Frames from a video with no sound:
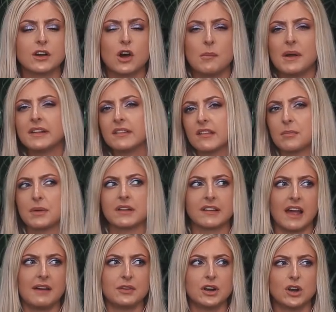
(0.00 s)
comments, because
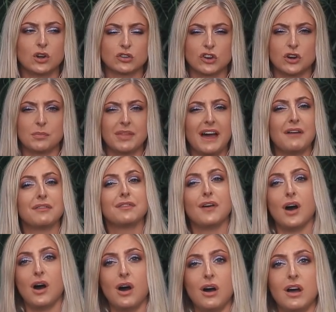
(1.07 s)
I haven't looked it up that
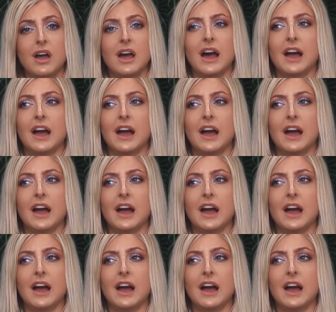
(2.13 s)
far.